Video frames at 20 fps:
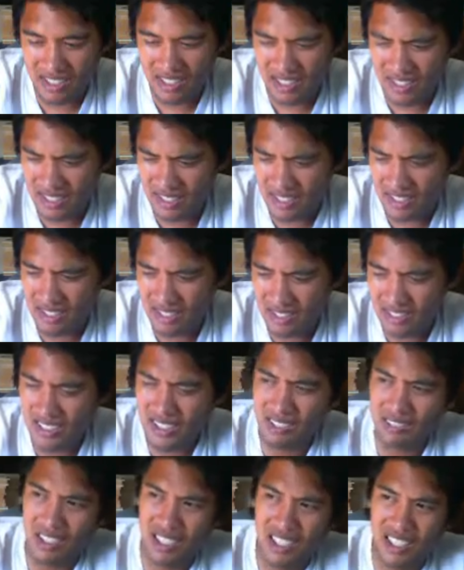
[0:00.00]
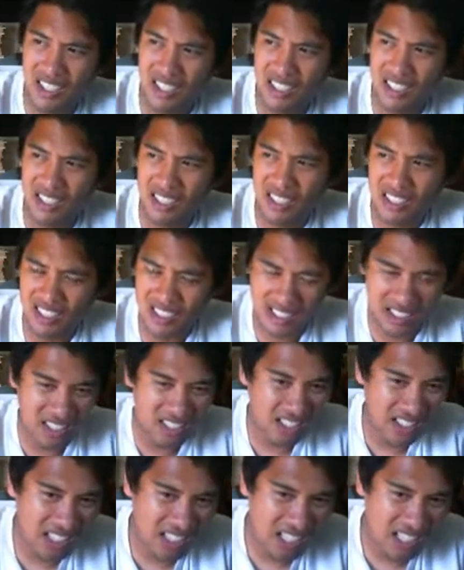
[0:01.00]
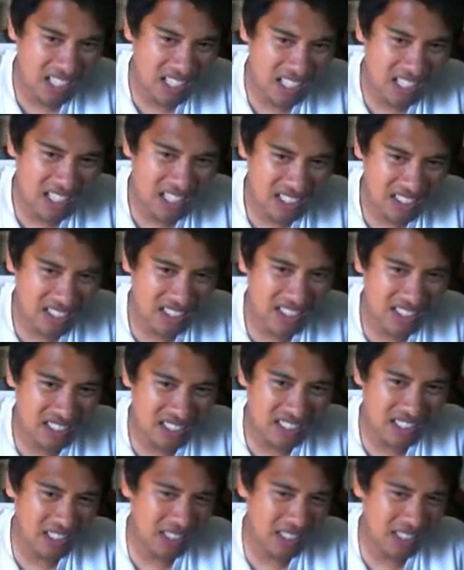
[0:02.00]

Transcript: Uh, his right hand, yeah, I think.